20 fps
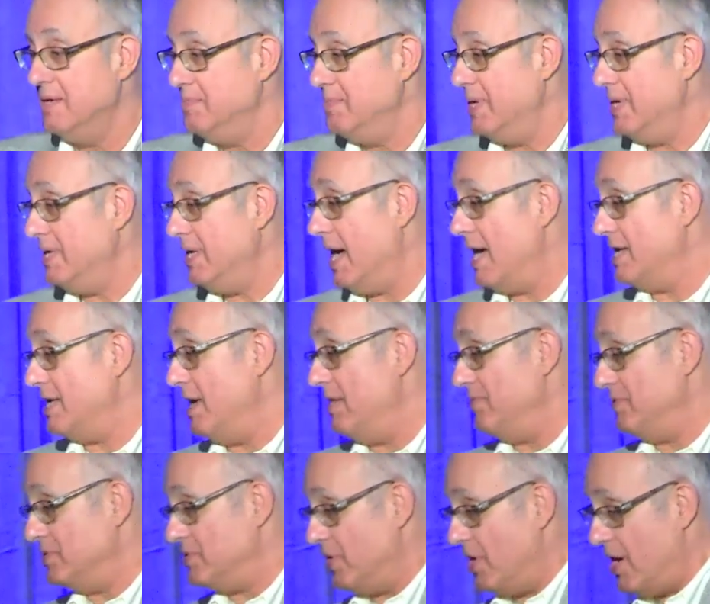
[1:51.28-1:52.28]
Many, I
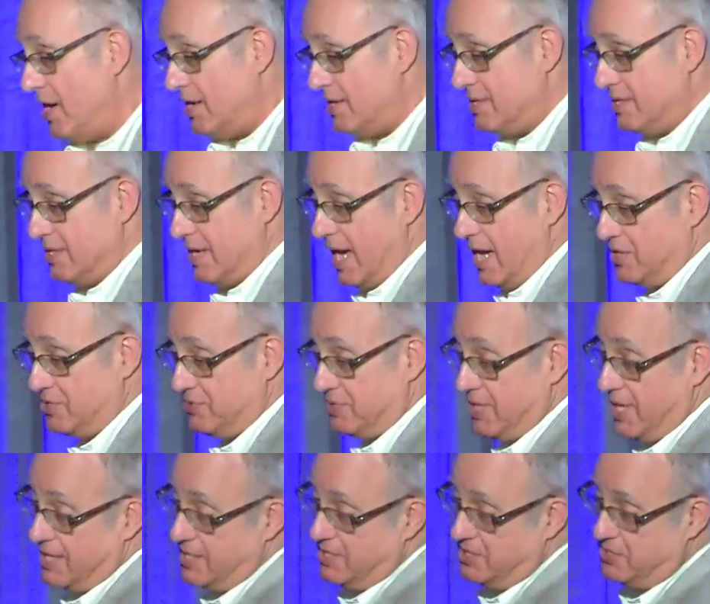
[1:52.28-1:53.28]
gave a talk, actually,
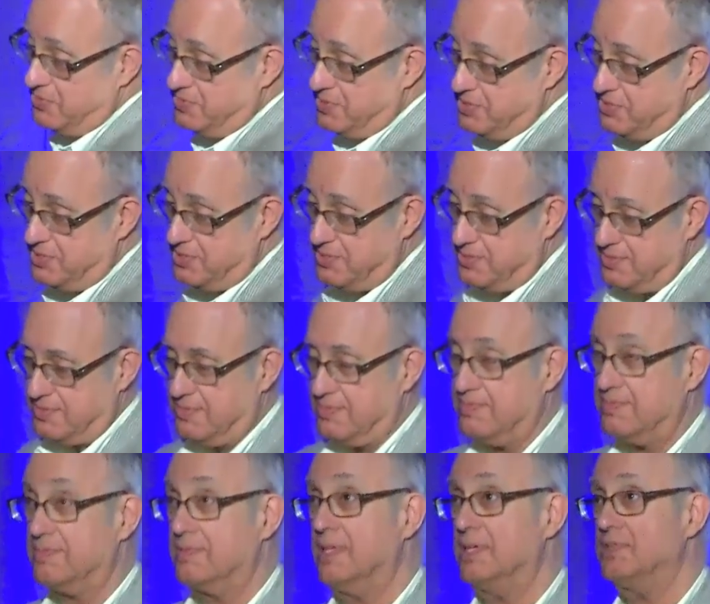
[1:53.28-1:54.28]
I guess it was
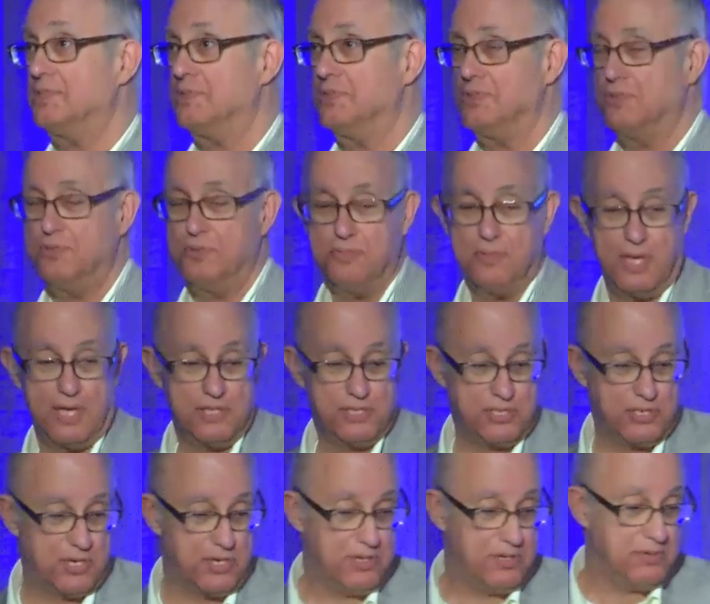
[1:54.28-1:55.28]
less than two nights
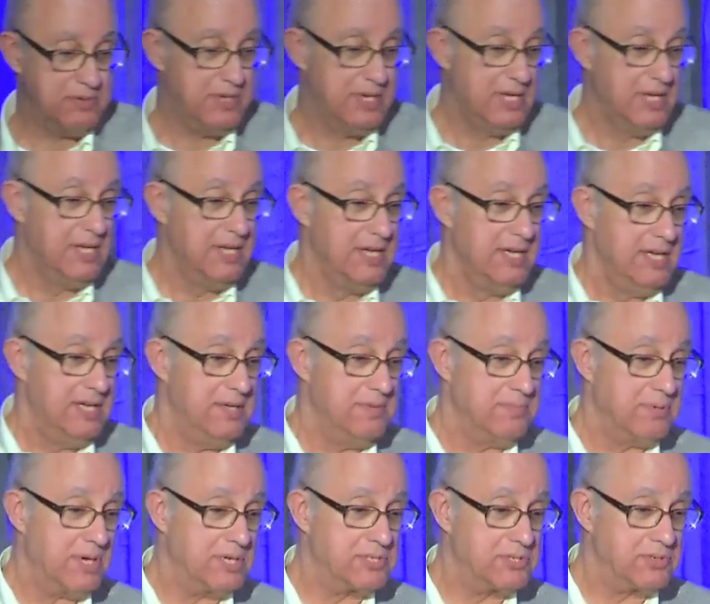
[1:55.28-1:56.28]
ago, in
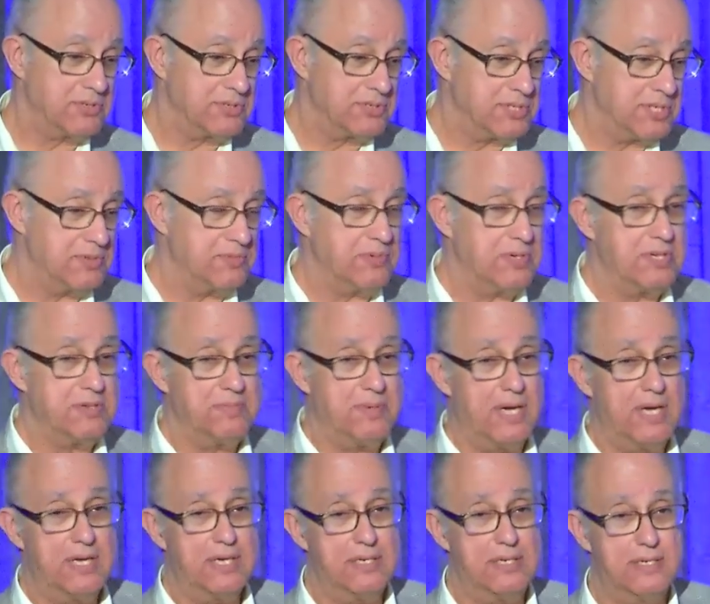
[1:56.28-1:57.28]
Brussels, and one of
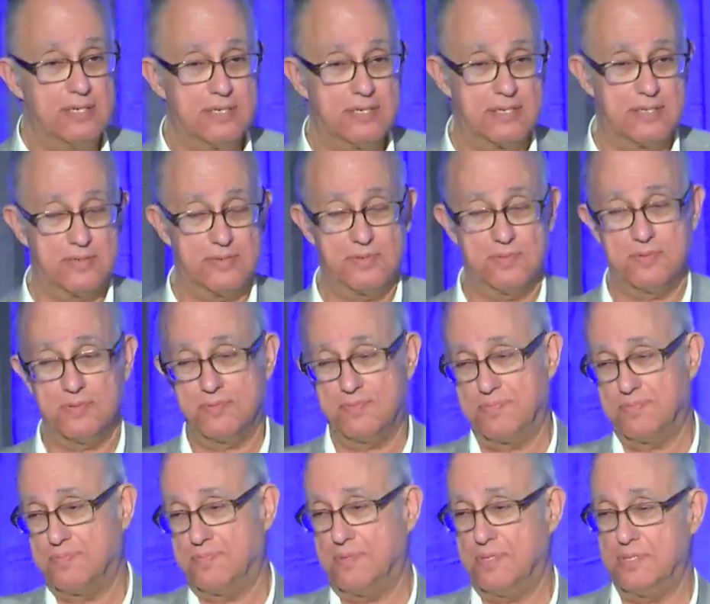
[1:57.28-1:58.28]
my,
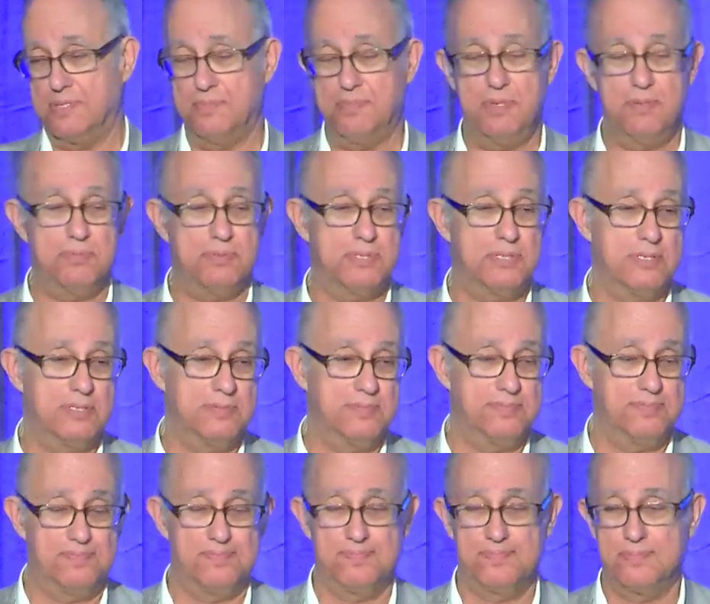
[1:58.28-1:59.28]
one of the people the
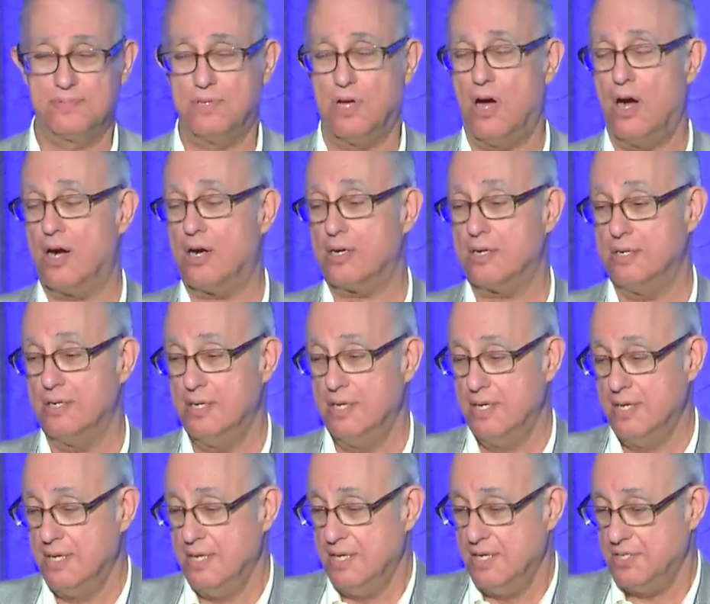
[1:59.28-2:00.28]
talk
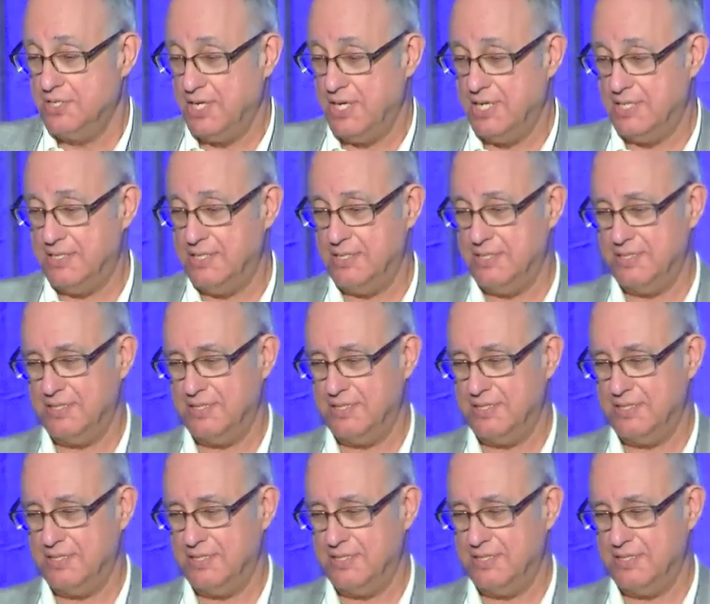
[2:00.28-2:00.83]
said,